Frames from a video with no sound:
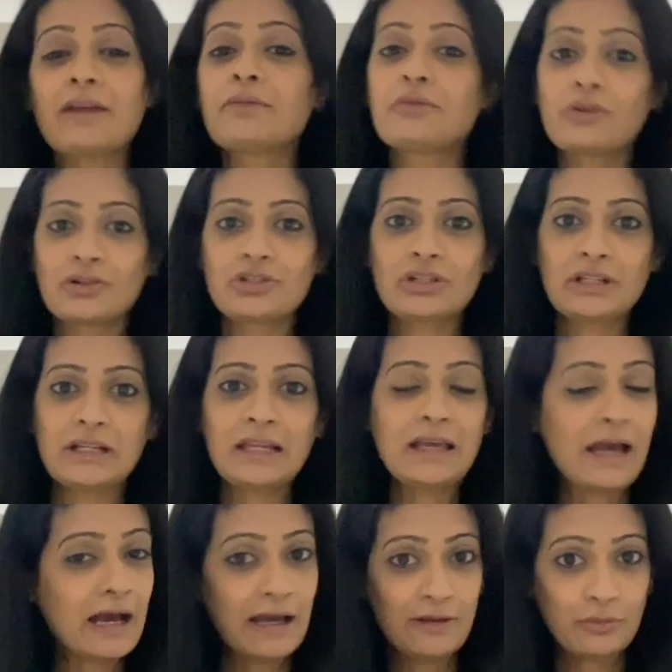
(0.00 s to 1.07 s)

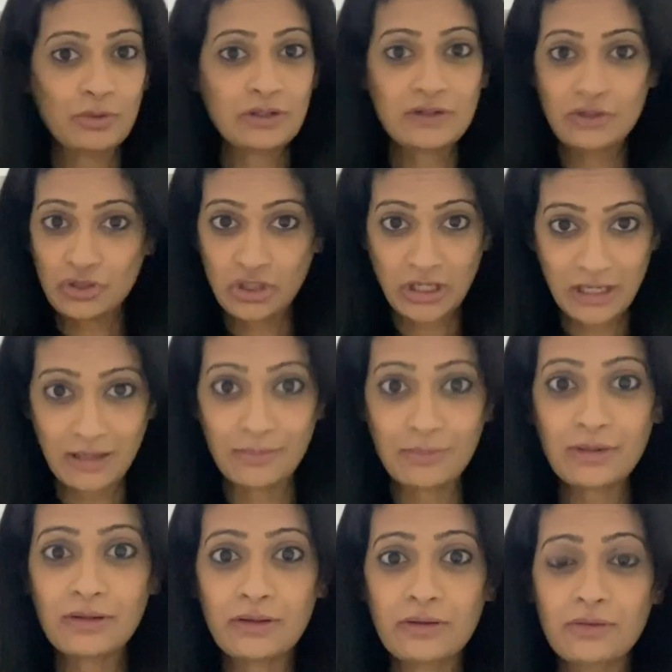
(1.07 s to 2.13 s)
Unfortunately, I was
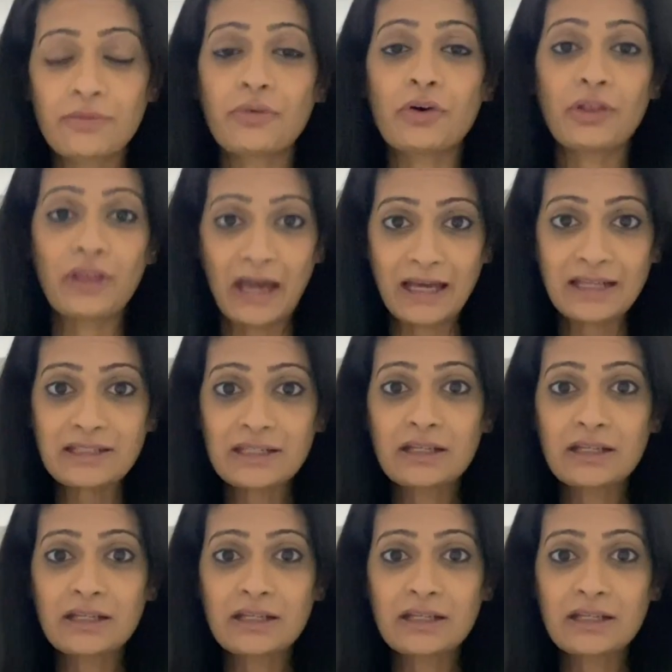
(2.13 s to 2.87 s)
shamed for that